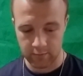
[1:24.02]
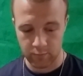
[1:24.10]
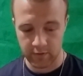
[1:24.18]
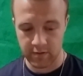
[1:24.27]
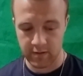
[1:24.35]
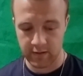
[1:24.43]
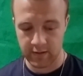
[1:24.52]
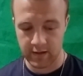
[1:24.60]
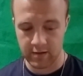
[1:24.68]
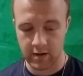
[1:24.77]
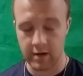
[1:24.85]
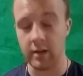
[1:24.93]
one thing
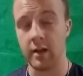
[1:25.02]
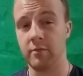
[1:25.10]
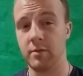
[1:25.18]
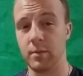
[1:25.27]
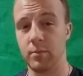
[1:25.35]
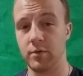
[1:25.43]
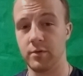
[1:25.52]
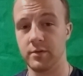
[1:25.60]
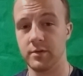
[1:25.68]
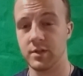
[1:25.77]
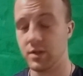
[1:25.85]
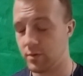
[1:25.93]
that not a lot of people
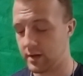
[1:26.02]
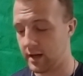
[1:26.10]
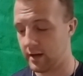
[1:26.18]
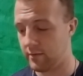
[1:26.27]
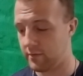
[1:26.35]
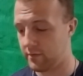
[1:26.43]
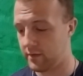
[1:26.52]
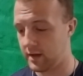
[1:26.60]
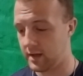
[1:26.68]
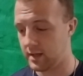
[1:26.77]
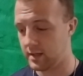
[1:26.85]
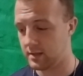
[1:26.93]
do enough
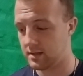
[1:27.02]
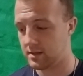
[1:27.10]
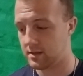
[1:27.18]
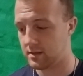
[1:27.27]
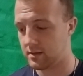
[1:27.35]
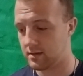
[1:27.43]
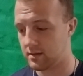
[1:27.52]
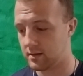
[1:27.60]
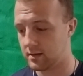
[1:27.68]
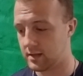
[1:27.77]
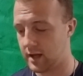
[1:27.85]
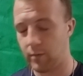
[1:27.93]
is
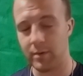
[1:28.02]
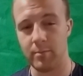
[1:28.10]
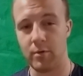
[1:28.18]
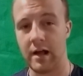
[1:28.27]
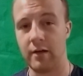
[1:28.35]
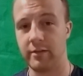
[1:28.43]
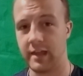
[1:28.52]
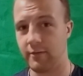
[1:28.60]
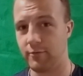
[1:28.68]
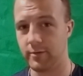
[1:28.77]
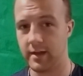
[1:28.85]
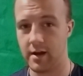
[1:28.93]
tell people how
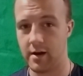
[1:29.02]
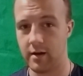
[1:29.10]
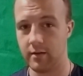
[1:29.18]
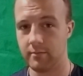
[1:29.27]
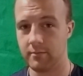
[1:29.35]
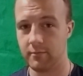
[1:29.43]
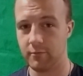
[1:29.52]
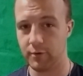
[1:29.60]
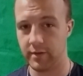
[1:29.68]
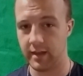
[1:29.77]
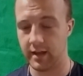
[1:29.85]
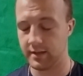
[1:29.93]
thankful they are
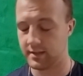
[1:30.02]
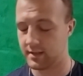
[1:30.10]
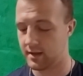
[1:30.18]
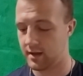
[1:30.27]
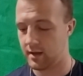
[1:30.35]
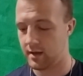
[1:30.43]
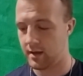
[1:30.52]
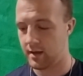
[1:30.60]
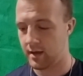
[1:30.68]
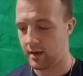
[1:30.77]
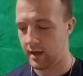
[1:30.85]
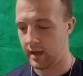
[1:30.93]
for things.
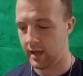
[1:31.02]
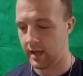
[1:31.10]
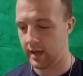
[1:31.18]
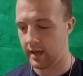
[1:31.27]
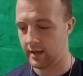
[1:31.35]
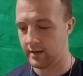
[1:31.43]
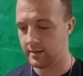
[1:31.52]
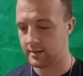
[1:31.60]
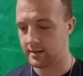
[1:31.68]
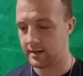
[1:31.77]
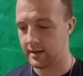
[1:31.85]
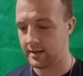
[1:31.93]

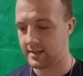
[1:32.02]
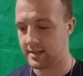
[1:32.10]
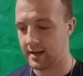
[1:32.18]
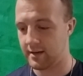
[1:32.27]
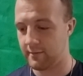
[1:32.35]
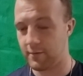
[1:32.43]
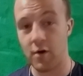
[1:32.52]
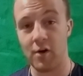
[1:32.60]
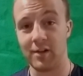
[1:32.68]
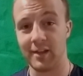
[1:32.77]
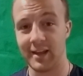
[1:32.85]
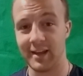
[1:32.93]
And instead of
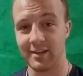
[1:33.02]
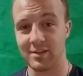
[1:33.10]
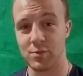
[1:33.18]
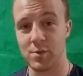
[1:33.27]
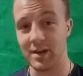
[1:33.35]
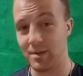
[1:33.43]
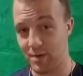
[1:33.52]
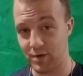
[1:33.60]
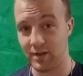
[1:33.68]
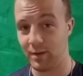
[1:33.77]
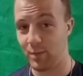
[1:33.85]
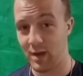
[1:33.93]
calling 20
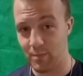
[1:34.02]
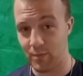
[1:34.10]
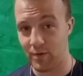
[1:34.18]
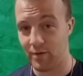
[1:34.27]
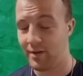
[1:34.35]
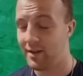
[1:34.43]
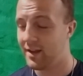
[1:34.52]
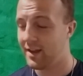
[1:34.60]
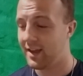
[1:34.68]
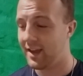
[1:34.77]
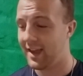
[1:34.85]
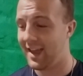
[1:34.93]
million people
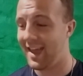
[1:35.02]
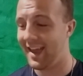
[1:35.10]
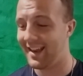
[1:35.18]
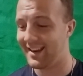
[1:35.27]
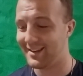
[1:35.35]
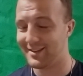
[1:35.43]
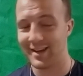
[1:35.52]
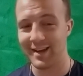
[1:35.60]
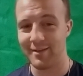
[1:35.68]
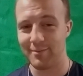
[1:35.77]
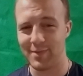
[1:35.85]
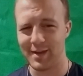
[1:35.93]
and
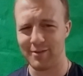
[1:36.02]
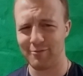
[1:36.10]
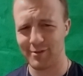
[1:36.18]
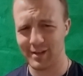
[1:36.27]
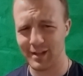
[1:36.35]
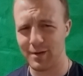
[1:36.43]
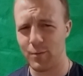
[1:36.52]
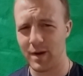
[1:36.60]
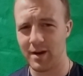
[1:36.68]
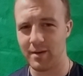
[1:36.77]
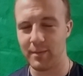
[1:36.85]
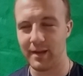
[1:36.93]
being really
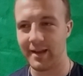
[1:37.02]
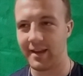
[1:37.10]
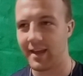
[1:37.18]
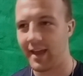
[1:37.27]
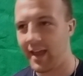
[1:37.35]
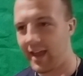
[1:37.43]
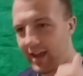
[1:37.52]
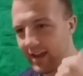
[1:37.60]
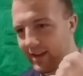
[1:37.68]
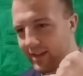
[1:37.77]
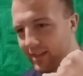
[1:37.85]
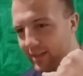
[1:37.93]
weird and be like,
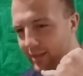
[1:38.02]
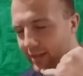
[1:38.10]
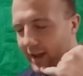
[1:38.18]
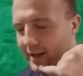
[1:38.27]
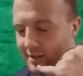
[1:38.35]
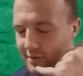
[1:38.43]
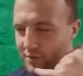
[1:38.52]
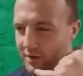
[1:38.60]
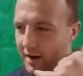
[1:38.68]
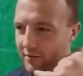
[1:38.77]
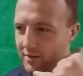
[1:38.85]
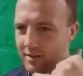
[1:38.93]
hey, thanks
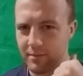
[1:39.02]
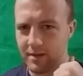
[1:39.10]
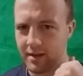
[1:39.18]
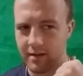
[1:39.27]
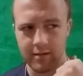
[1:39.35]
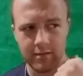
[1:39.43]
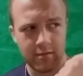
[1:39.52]
for everything, be like,